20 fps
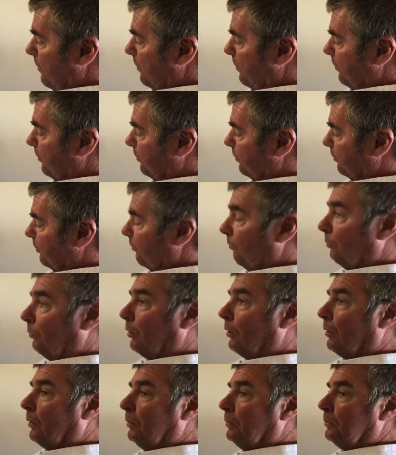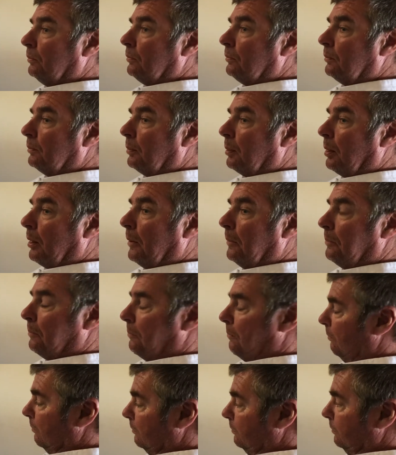and was, say, drooling
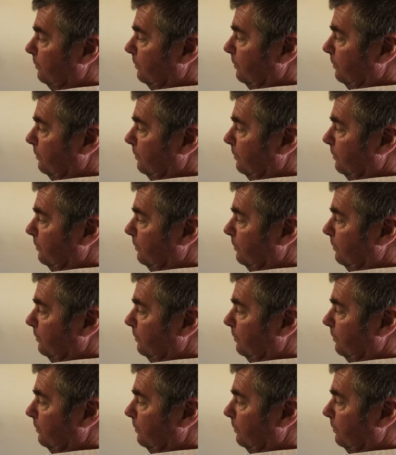or